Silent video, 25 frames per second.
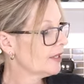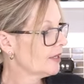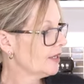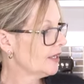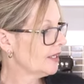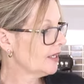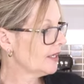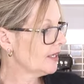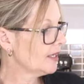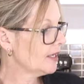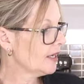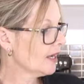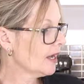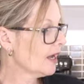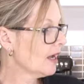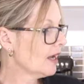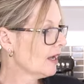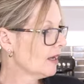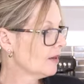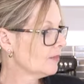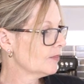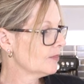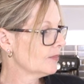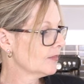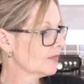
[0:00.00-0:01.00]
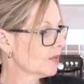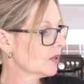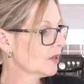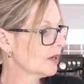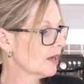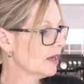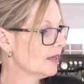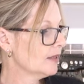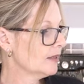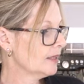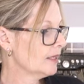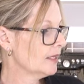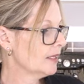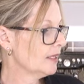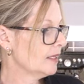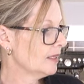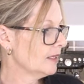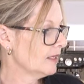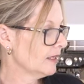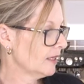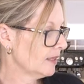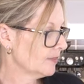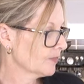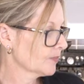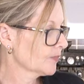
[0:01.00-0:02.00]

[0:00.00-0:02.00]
the, um, the,